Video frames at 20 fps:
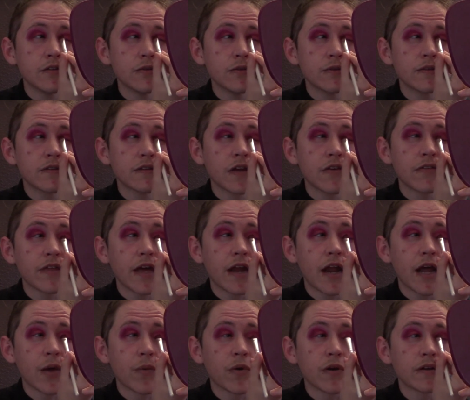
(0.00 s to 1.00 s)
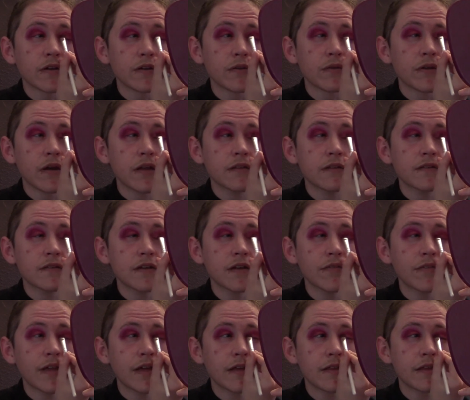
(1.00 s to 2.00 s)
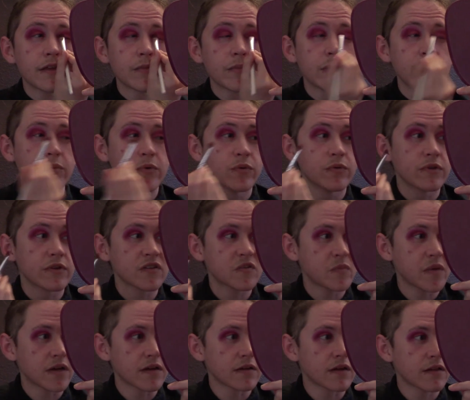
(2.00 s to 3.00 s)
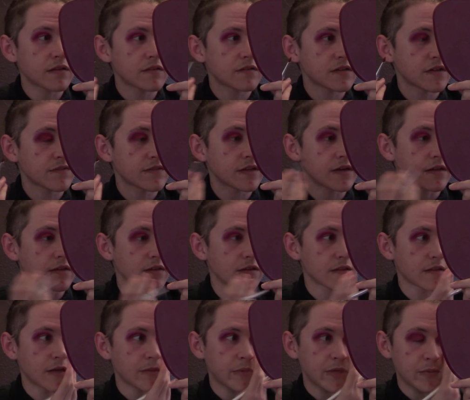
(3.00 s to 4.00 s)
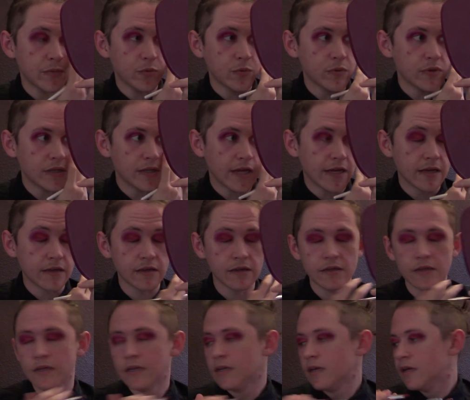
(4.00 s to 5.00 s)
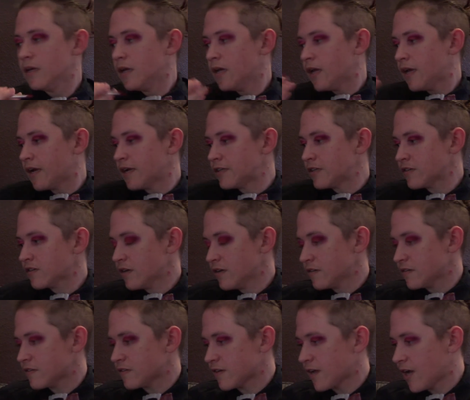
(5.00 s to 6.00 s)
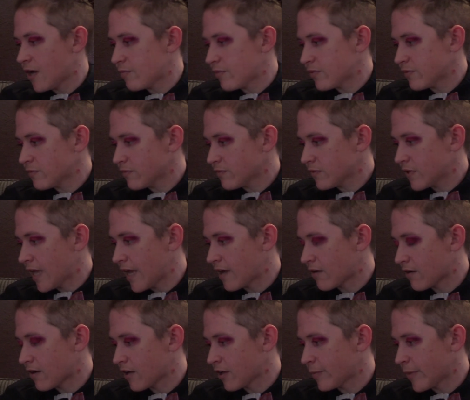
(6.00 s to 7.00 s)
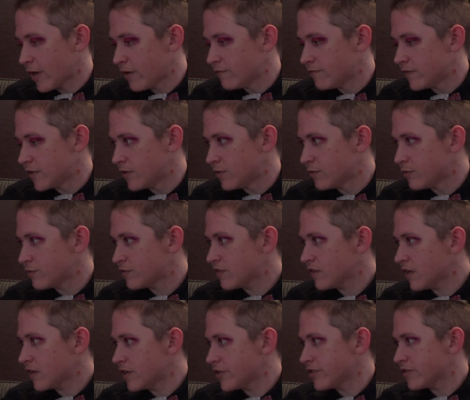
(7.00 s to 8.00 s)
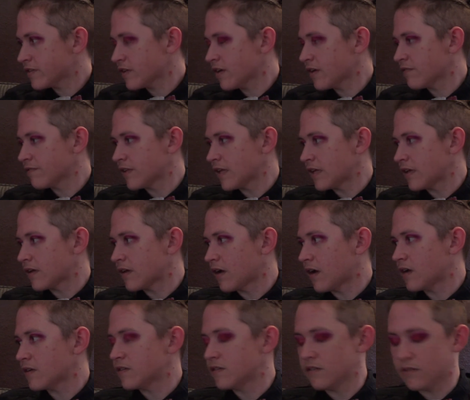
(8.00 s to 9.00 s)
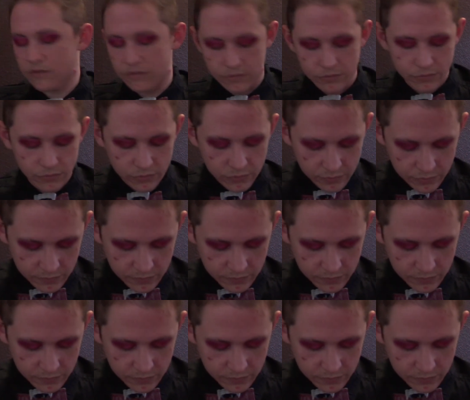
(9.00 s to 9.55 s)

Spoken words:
the stuff that I want to do, not the stuff that I think people will expect, not the stuff that I think that people will like. And I just gotta stop caring about views, and I just kind of, like, got to